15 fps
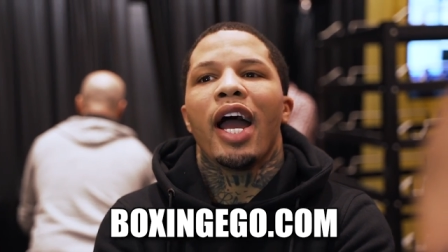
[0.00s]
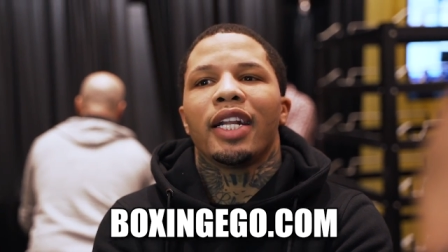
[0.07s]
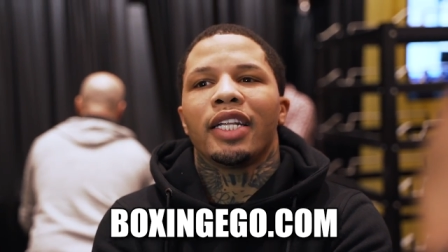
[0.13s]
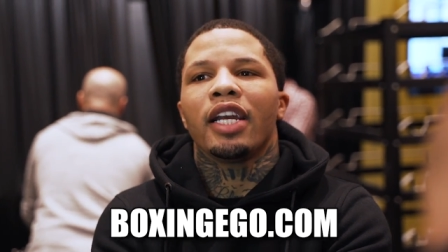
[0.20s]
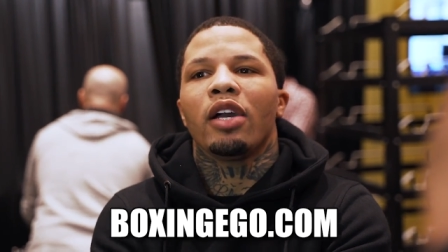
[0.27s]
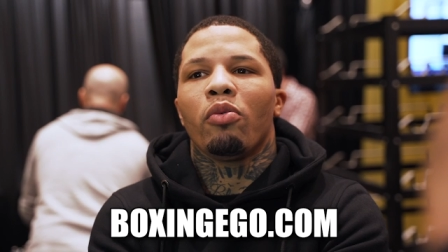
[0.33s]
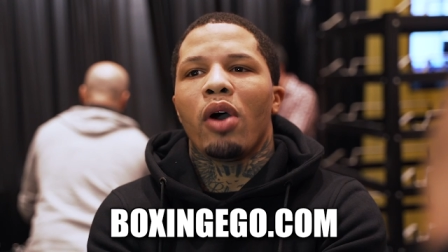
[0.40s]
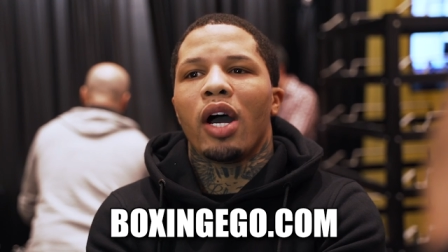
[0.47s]

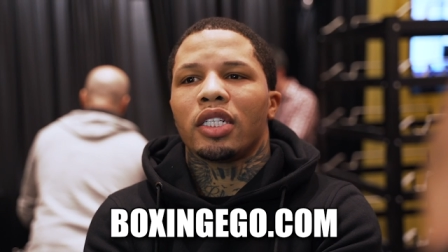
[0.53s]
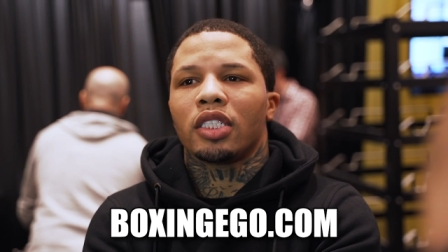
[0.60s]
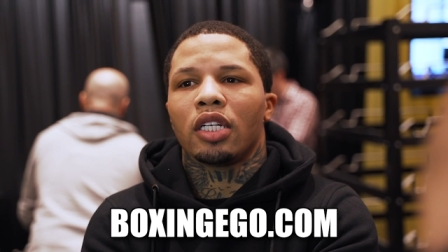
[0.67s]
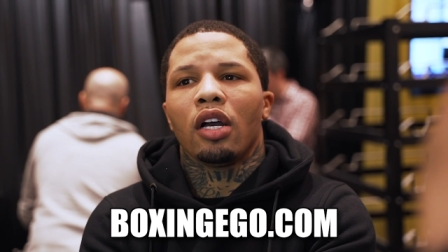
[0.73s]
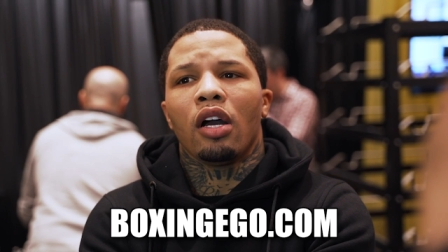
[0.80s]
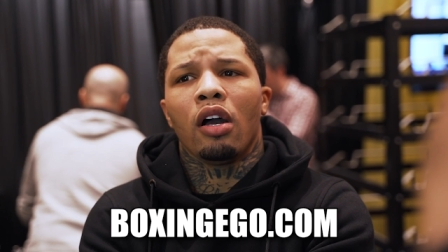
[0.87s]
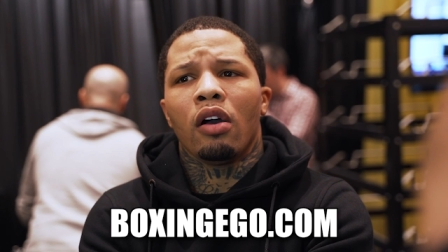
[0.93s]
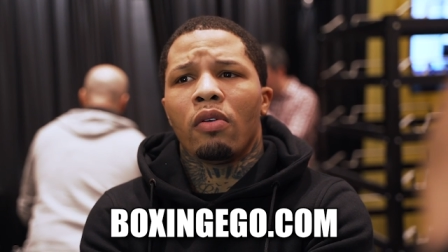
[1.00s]
Tank came out
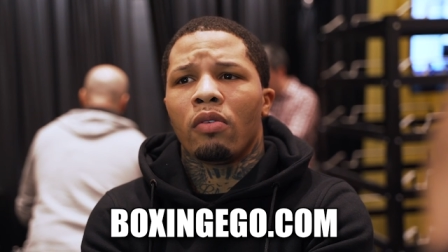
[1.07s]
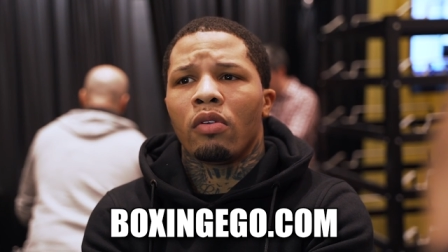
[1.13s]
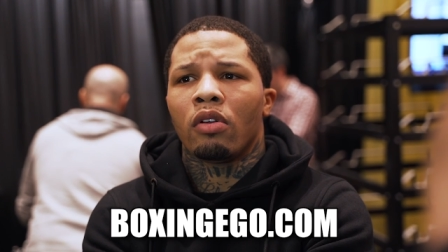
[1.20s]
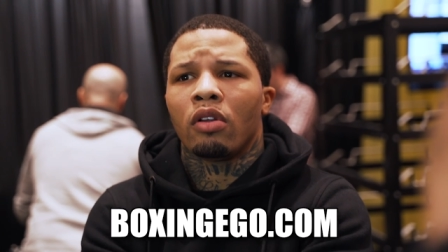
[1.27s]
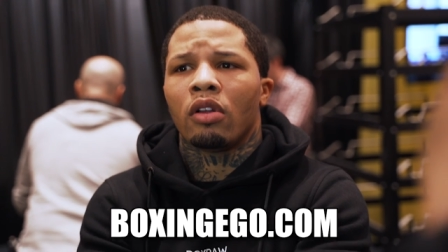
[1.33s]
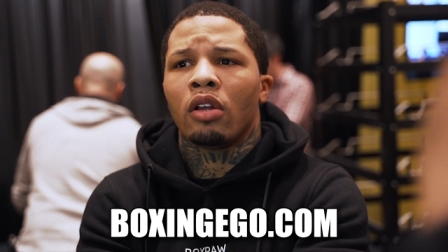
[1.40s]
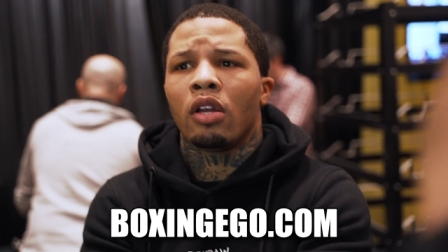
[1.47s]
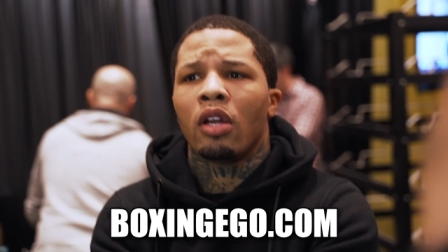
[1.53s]

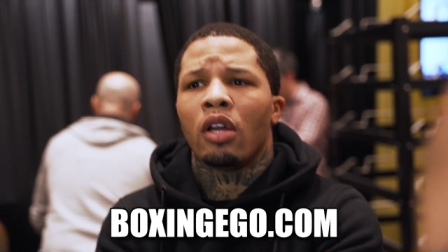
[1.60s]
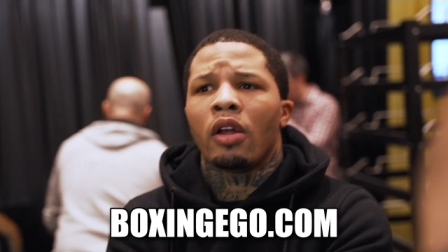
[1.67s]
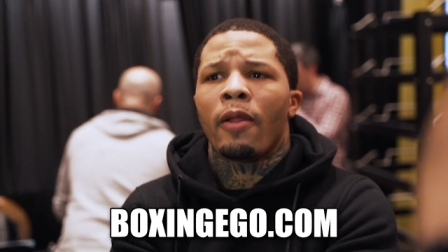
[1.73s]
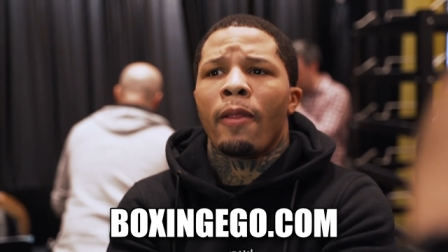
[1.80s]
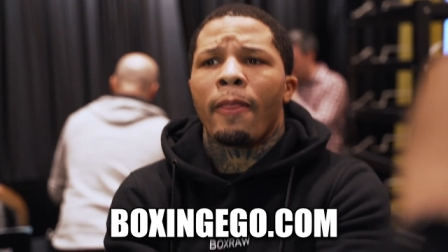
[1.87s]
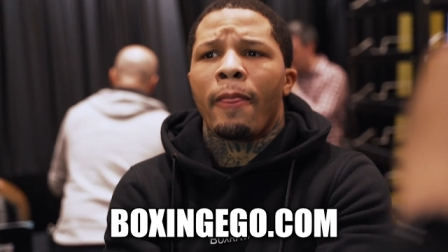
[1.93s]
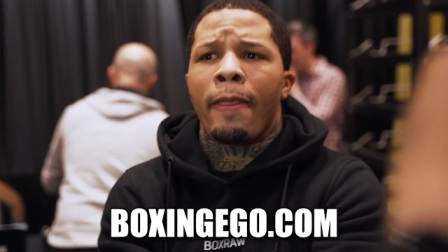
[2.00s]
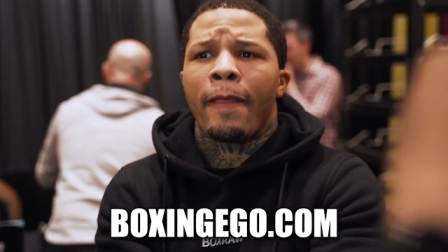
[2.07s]
authoritative.
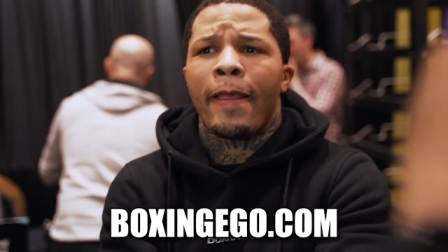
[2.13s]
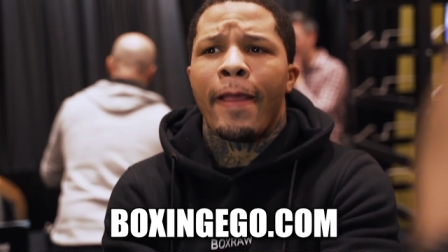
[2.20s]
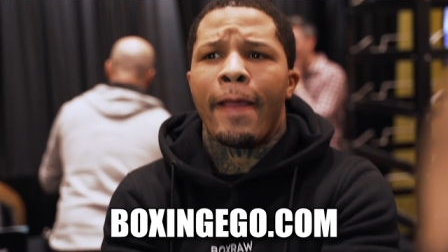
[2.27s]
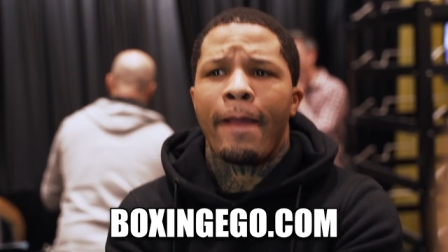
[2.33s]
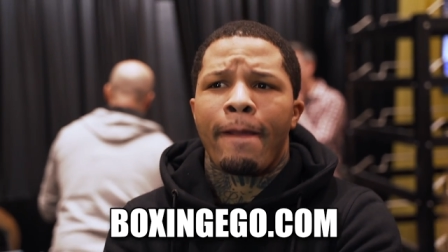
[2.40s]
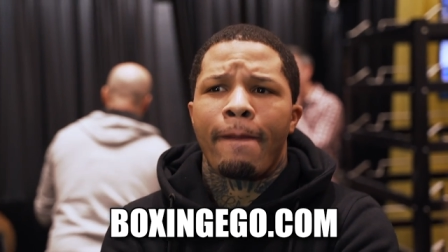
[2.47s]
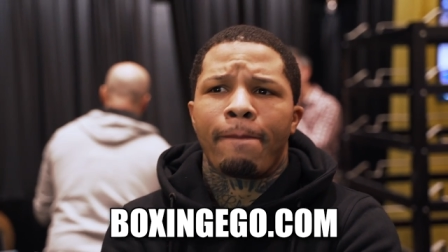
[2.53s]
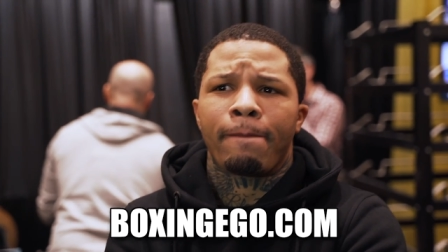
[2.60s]

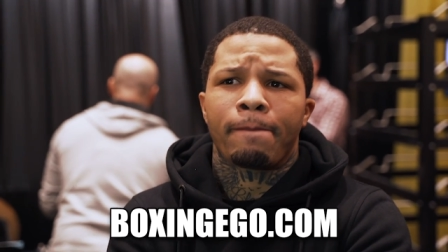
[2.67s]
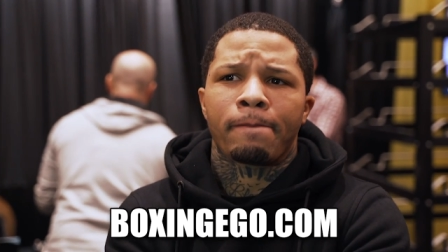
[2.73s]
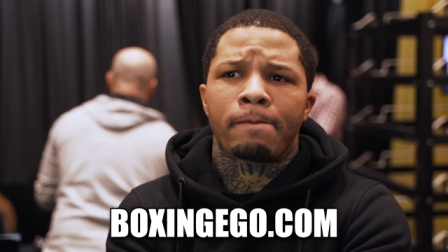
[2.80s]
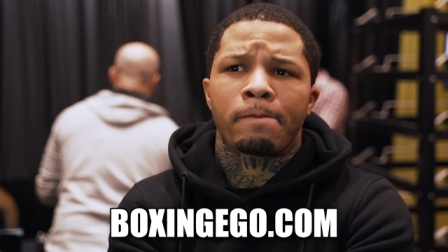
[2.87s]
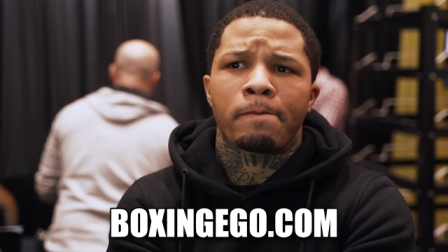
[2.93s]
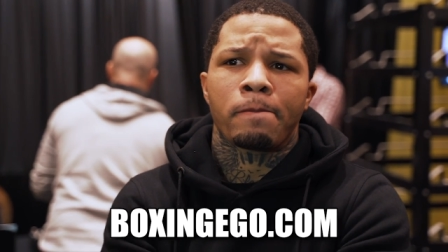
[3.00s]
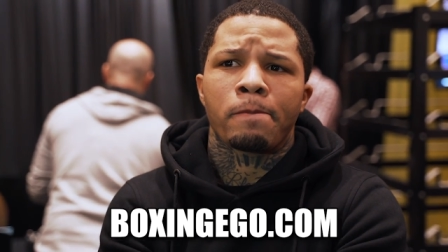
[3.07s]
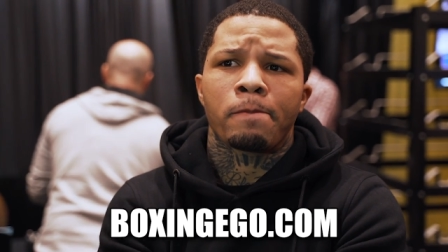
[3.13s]
You know,
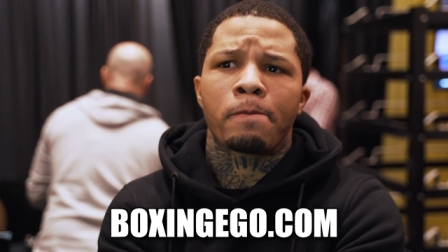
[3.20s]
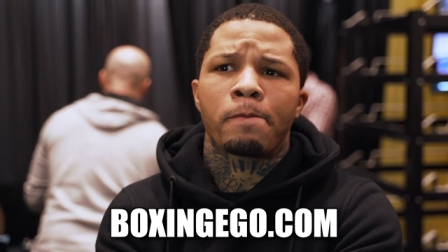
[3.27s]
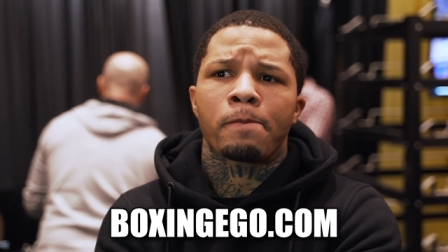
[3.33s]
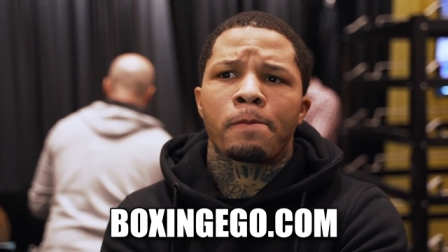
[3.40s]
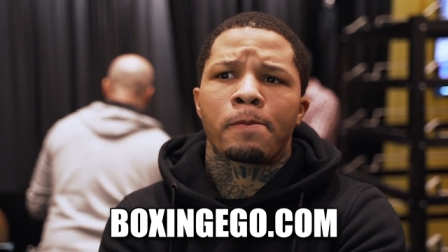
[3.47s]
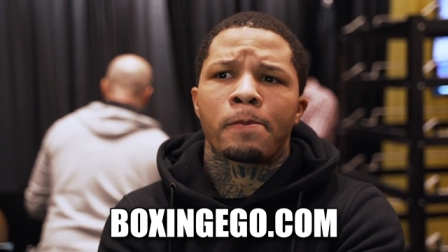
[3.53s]
don't let,